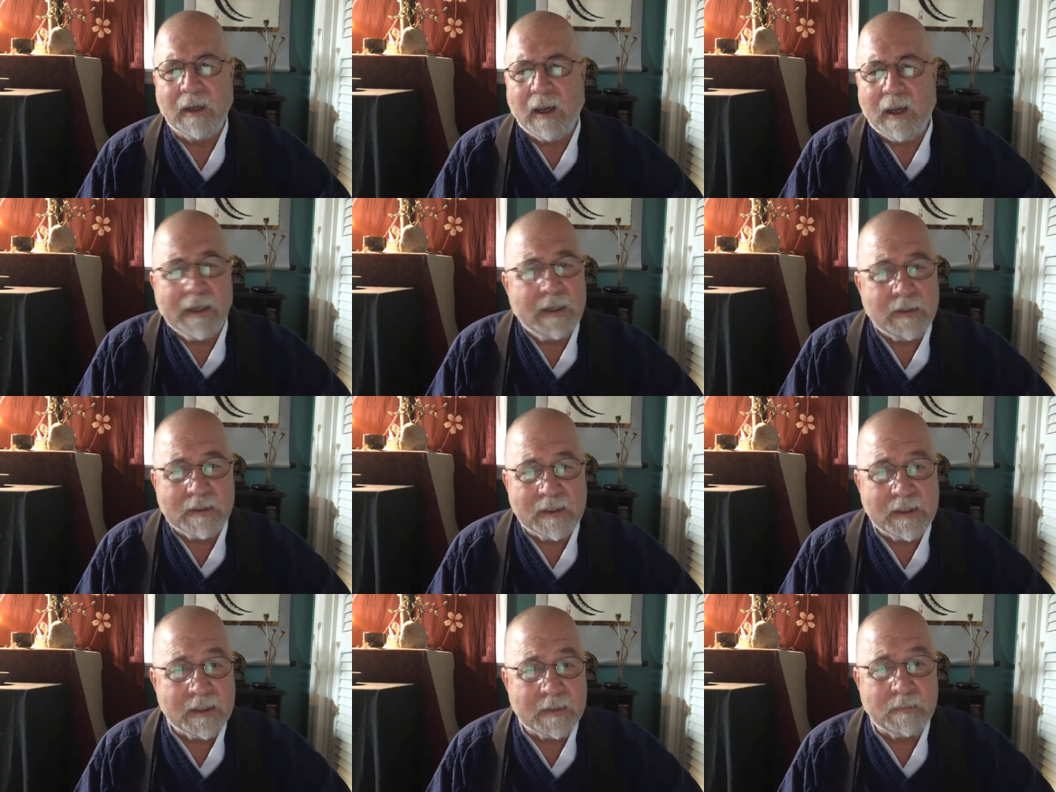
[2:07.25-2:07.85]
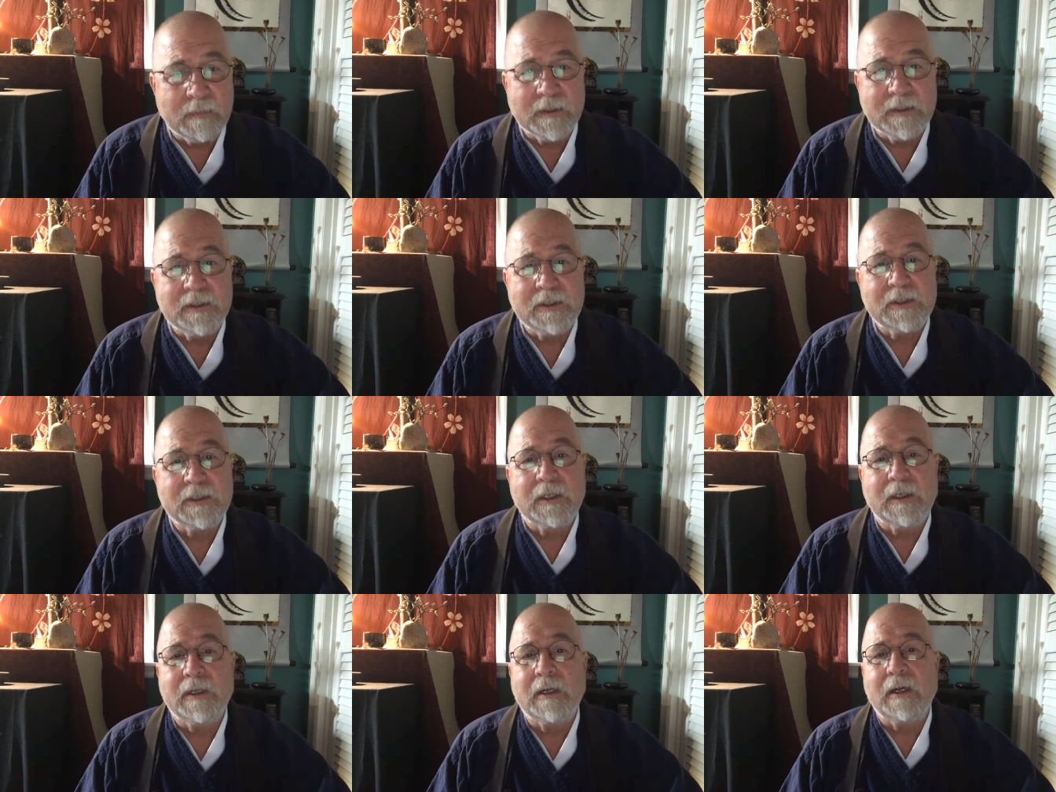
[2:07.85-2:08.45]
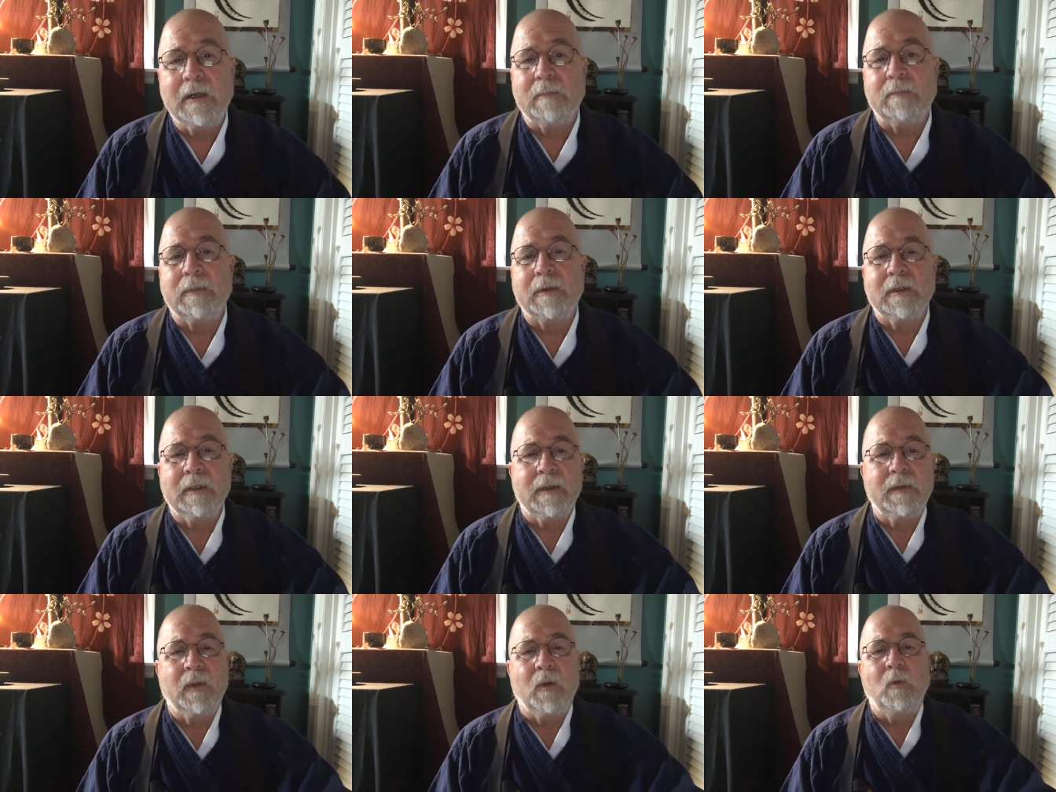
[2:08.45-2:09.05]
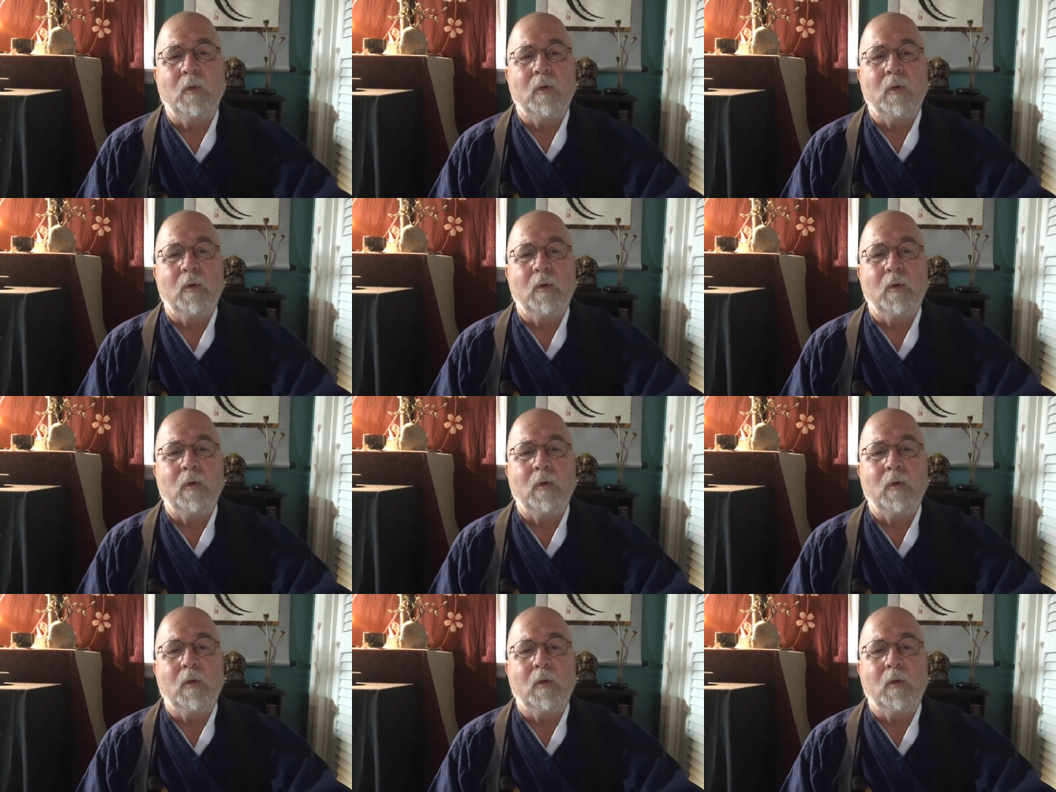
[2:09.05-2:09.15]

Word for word: I could simply shut up and let the